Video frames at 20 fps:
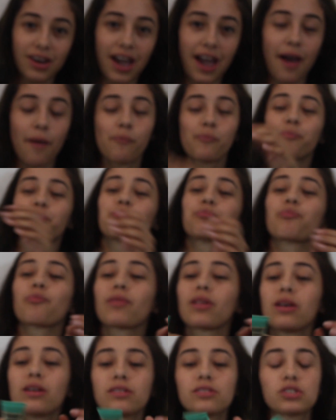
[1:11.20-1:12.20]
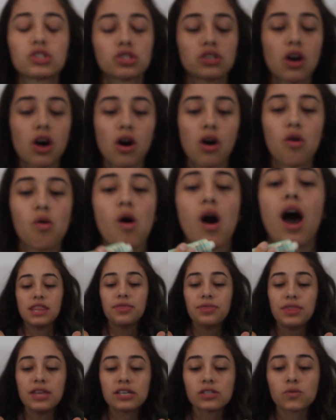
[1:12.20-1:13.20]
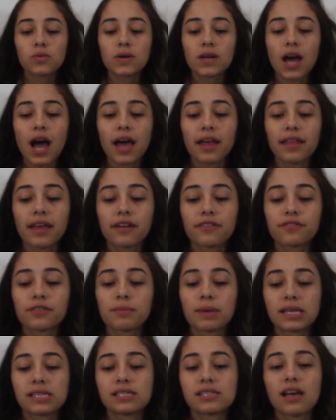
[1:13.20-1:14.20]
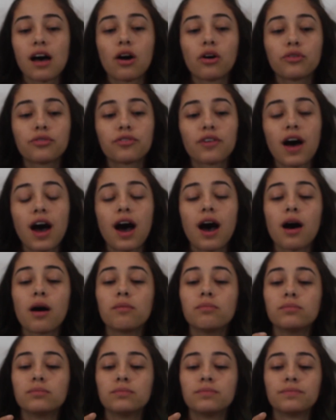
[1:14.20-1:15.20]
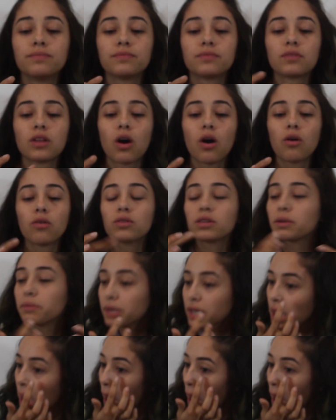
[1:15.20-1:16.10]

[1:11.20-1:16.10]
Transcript: Okay, so this one I like for myself, only